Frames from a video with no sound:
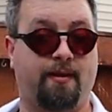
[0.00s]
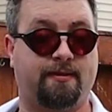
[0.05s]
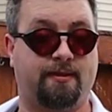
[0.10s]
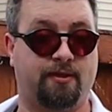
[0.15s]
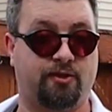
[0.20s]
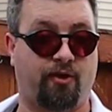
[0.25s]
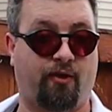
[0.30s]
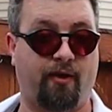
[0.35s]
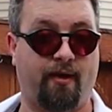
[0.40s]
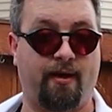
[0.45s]

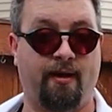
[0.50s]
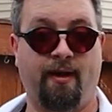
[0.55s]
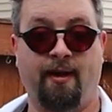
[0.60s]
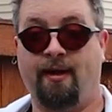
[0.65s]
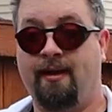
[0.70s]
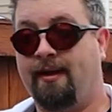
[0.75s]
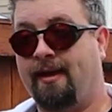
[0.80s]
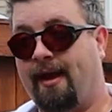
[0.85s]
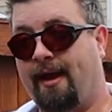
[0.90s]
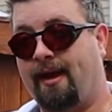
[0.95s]
Centurion
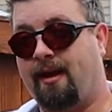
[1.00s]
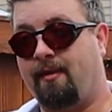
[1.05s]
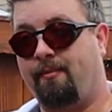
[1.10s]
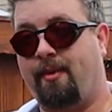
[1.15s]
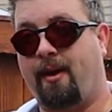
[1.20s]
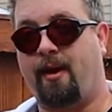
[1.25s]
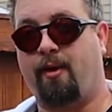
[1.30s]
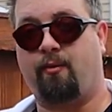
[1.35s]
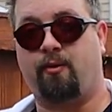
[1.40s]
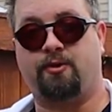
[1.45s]
and
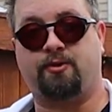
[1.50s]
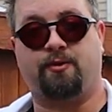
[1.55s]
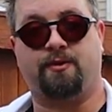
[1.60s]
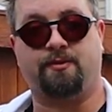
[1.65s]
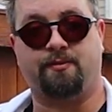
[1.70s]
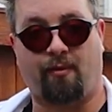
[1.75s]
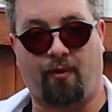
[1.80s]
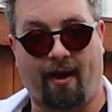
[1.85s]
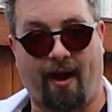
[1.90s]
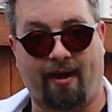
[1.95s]
compare which
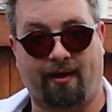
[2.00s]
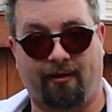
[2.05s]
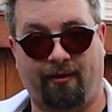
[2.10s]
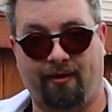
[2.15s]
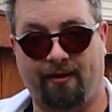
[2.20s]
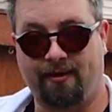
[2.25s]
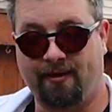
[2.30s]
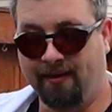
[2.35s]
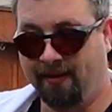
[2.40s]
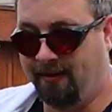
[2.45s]
one's more
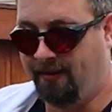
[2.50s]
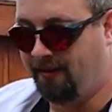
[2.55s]
accurate.